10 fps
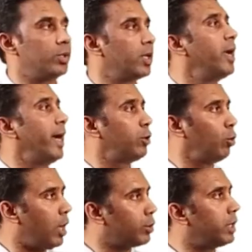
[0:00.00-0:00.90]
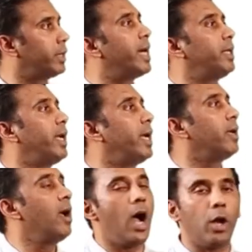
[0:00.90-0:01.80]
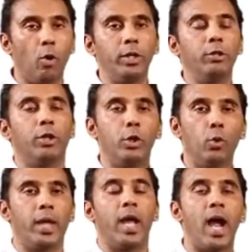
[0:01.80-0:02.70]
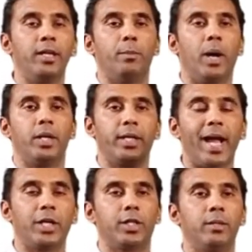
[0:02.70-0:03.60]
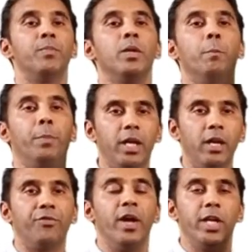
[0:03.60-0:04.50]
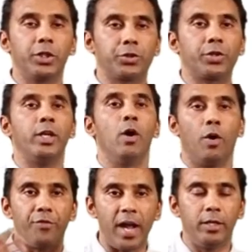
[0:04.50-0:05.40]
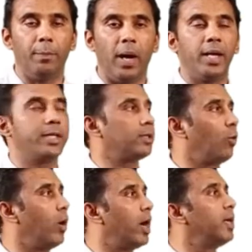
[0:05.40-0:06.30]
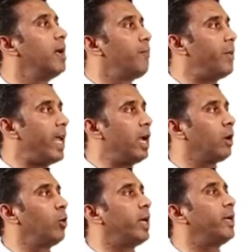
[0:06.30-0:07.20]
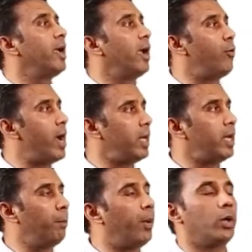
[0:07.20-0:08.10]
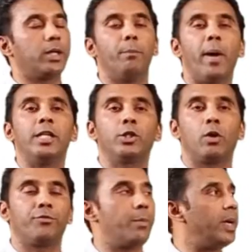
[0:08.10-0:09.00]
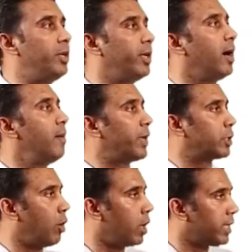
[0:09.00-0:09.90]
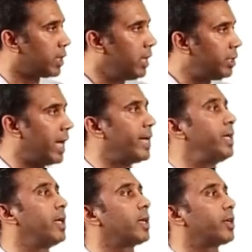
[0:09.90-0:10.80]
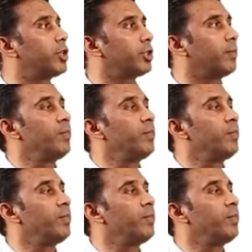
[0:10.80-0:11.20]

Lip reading: And 2013, according to the UK Antibiotic Action brief history of antibiotics in the world, they included a very important milestone from India that's called as Chennai Declaration.